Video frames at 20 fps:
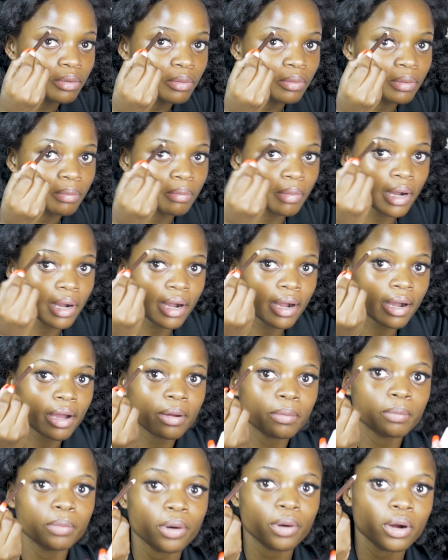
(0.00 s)
doing my
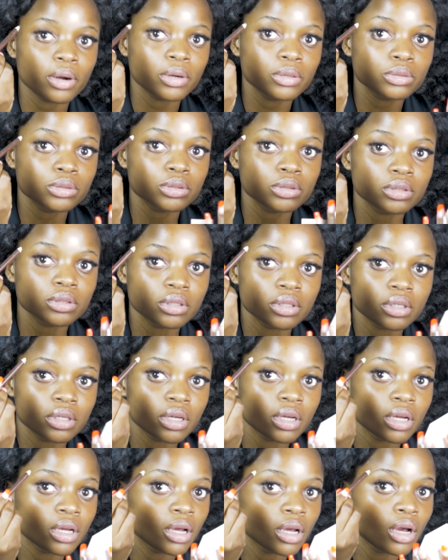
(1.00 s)
eyebrows
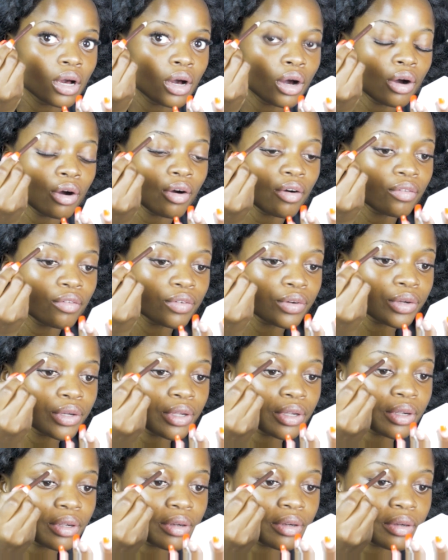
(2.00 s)
over
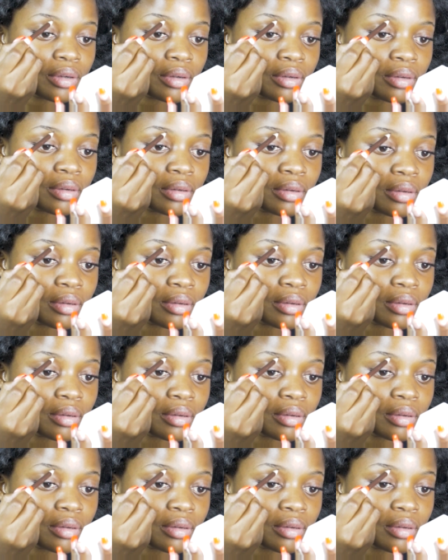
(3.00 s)
here.